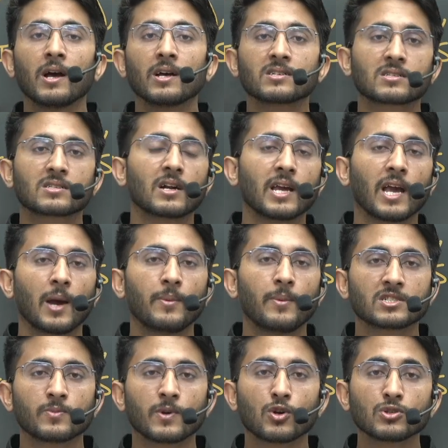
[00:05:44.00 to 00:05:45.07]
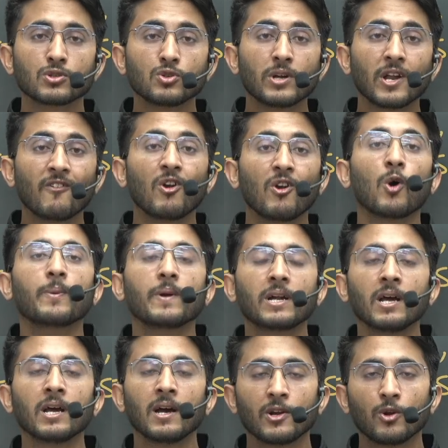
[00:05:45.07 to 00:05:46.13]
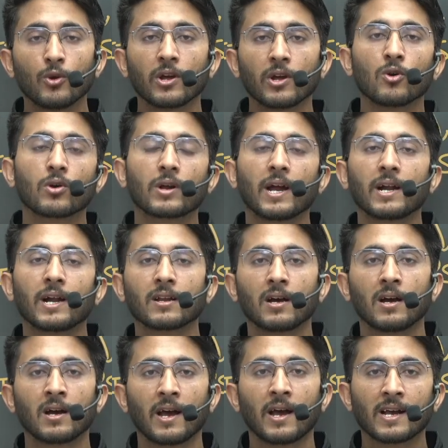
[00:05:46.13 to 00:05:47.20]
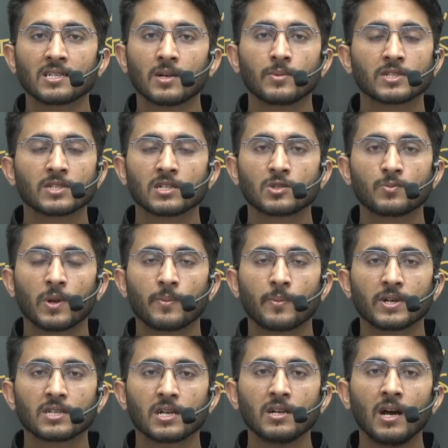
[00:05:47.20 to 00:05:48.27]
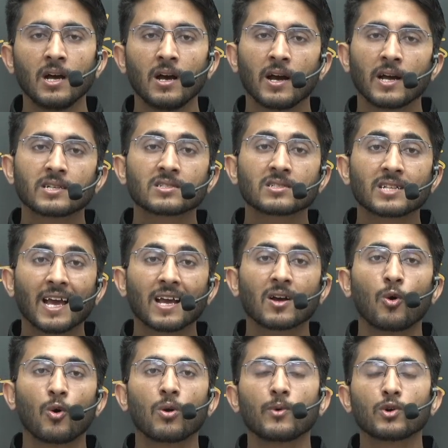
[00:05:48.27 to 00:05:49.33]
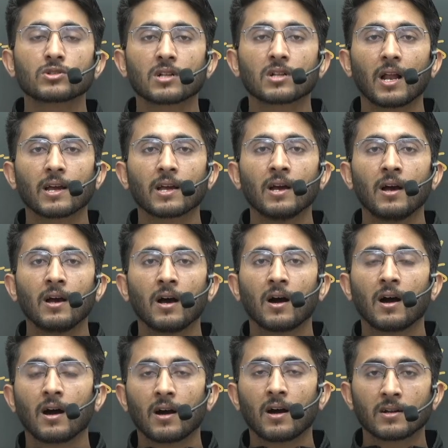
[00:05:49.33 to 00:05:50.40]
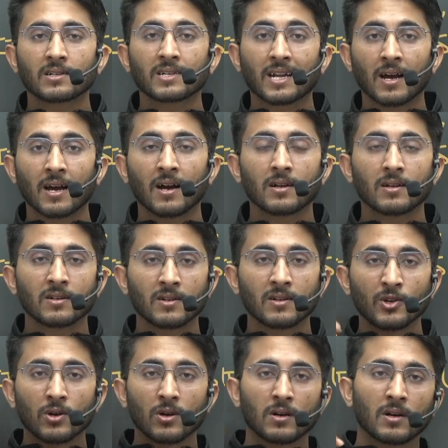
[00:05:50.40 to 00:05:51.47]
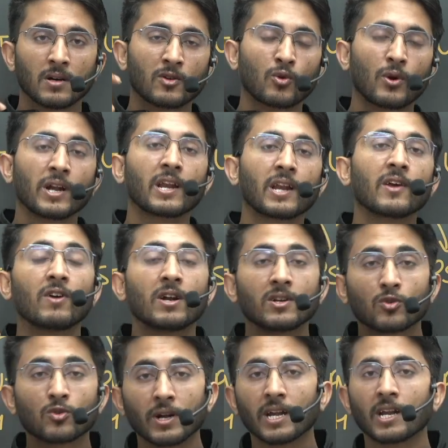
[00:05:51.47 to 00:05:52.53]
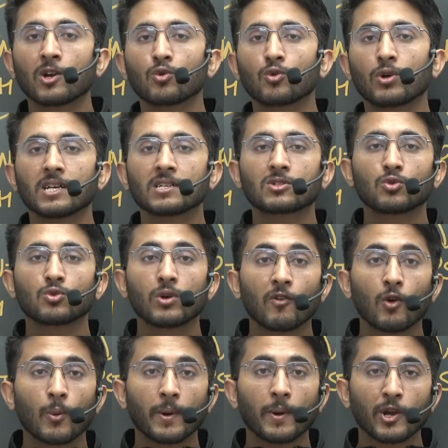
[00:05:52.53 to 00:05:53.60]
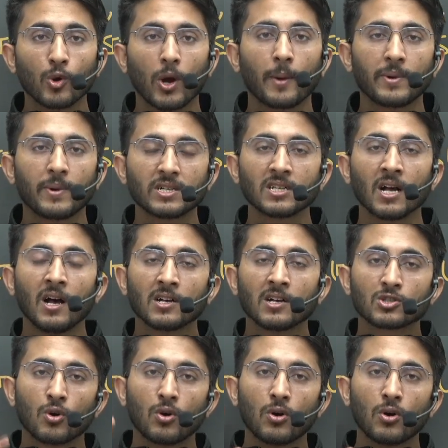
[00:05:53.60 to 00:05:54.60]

study habits, because you develop it during your GATE uh, examinations preparation. It take almost like uh, uh, twenty-one, twenty-two days to develop a new habits. So